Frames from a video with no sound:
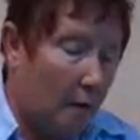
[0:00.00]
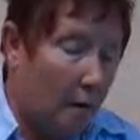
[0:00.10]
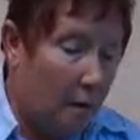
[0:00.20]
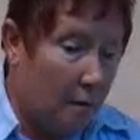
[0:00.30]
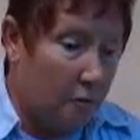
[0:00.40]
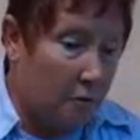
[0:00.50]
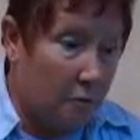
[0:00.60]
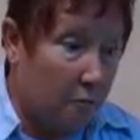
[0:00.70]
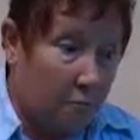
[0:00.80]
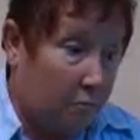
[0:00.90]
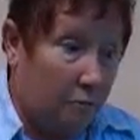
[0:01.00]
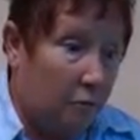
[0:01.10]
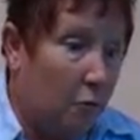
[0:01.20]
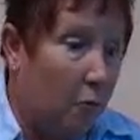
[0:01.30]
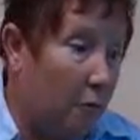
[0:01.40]
uh, just sort
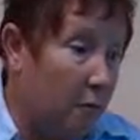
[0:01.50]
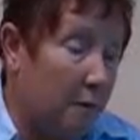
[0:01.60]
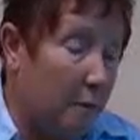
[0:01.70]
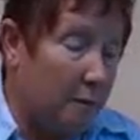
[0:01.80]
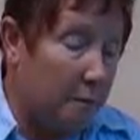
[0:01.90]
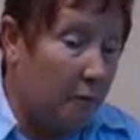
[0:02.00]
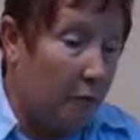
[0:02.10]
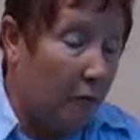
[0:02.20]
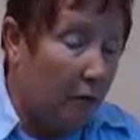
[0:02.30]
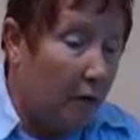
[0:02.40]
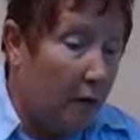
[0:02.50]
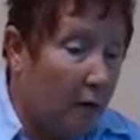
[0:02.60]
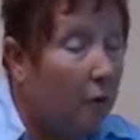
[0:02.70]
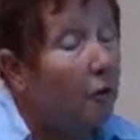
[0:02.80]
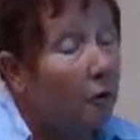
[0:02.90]
normal, same as before.
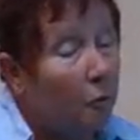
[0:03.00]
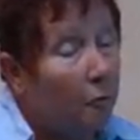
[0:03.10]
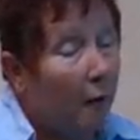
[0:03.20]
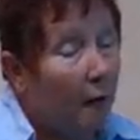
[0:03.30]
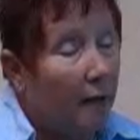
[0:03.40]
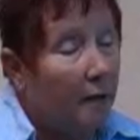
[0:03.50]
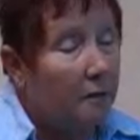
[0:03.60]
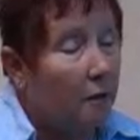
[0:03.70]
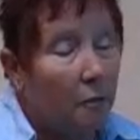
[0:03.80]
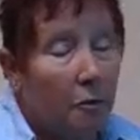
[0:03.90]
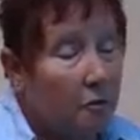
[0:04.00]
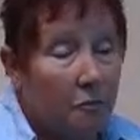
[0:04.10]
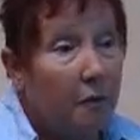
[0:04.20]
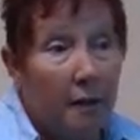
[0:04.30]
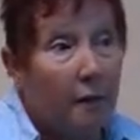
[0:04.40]
Got called back, so I
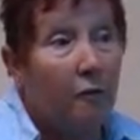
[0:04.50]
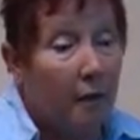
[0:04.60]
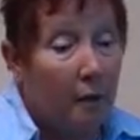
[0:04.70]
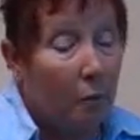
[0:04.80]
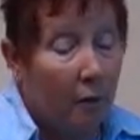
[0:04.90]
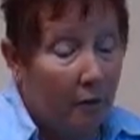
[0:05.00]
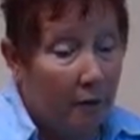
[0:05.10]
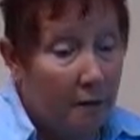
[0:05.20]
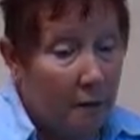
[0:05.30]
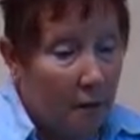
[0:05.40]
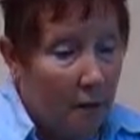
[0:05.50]
wasn't really, really worried.